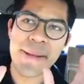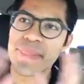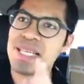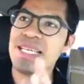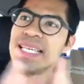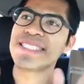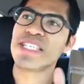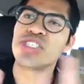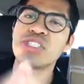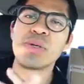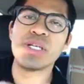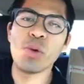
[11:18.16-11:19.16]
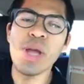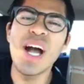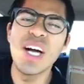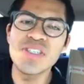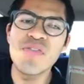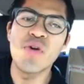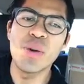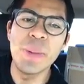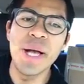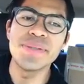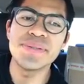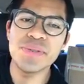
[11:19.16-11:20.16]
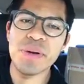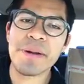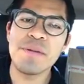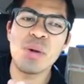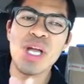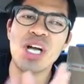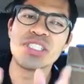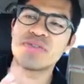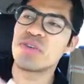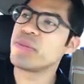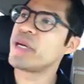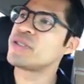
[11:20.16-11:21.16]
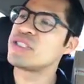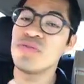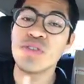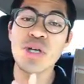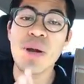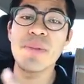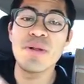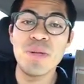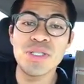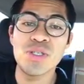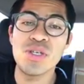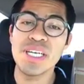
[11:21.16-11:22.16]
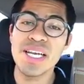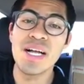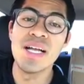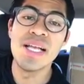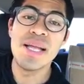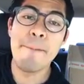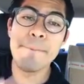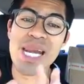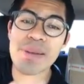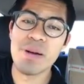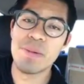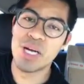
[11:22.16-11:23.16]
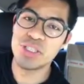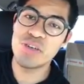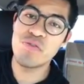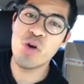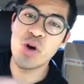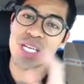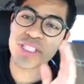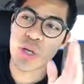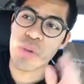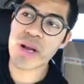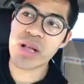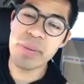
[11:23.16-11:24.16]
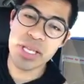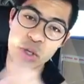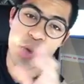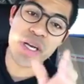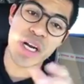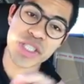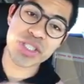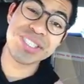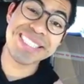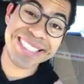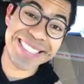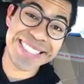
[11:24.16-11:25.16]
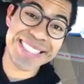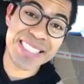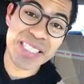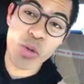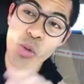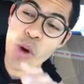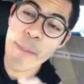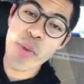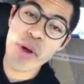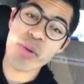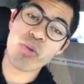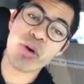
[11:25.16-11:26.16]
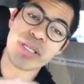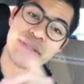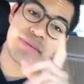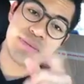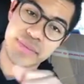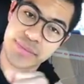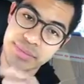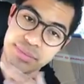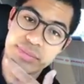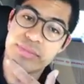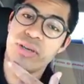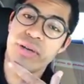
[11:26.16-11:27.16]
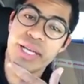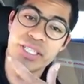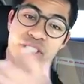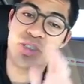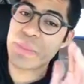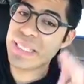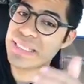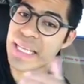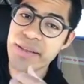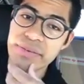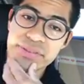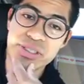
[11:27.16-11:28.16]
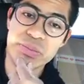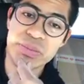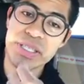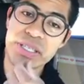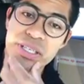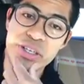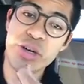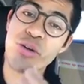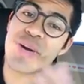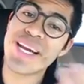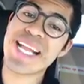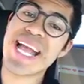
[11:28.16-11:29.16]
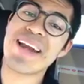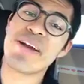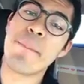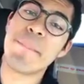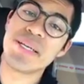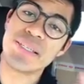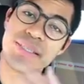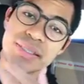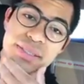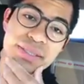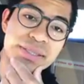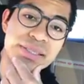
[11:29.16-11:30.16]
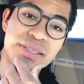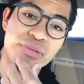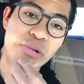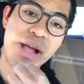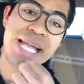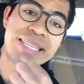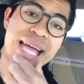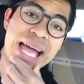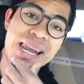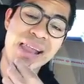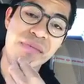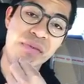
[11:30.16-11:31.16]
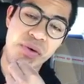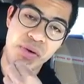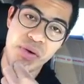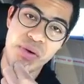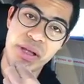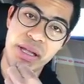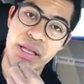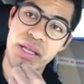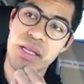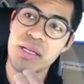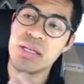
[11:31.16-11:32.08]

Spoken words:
let's say you weigh 140 pounds, all right? You weigh 140 pounds. If you're trying to build muscle, you need a minimum 140, so I recommend you eat 160. 1.1. Okay, just to be safe, just to be good, you're already at an abundance at that level, okay?